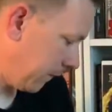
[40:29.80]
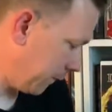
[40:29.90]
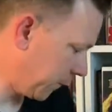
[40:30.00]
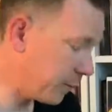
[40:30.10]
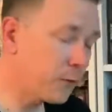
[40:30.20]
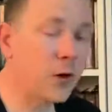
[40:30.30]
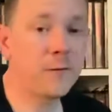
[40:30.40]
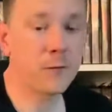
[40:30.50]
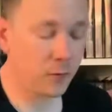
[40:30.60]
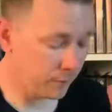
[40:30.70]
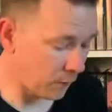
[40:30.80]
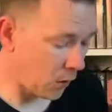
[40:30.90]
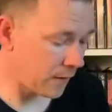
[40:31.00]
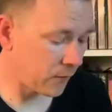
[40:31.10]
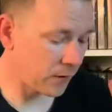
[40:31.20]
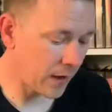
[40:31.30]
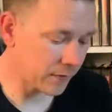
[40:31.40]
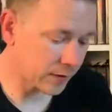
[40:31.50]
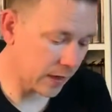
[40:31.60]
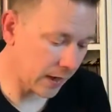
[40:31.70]
for the 3 for a £5,
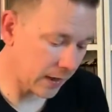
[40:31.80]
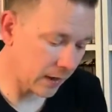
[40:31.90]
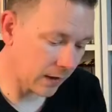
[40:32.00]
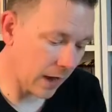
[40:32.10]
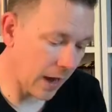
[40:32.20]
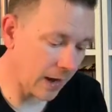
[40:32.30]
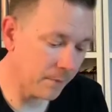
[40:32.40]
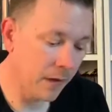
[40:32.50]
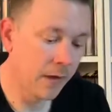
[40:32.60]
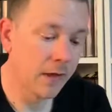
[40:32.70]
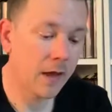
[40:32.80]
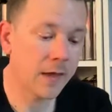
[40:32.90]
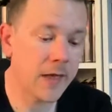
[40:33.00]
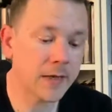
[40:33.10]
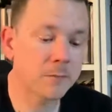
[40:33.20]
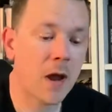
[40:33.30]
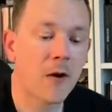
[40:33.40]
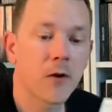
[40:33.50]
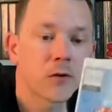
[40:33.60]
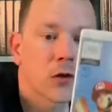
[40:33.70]
another Sega game, and that's
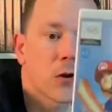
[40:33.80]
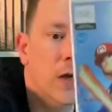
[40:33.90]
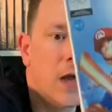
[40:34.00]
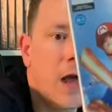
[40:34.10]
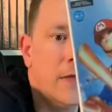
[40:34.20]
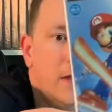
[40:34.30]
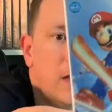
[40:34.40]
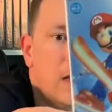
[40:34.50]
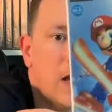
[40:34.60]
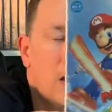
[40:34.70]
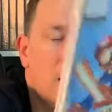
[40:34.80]
Mario and Sonic at the